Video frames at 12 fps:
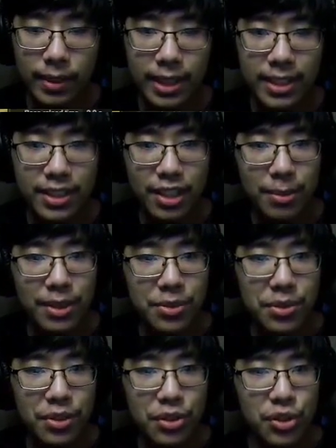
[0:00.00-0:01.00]
It's gonna be
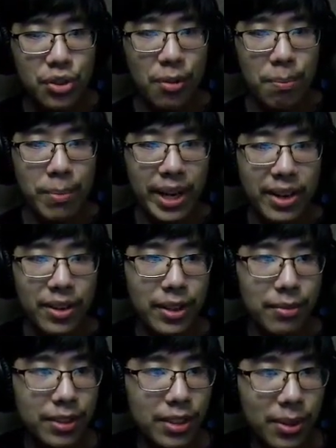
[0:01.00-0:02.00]
using a short barrel,
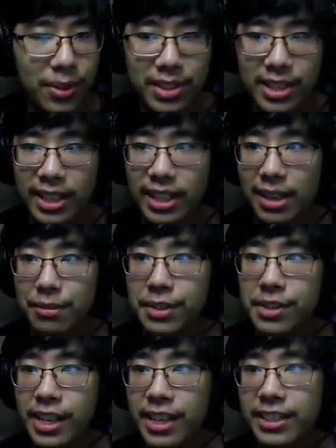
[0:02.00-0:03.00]
even though it's a heavy
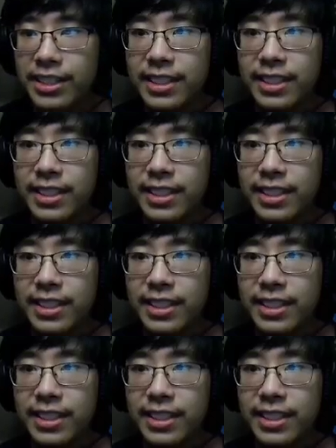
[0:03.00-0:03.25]
tank.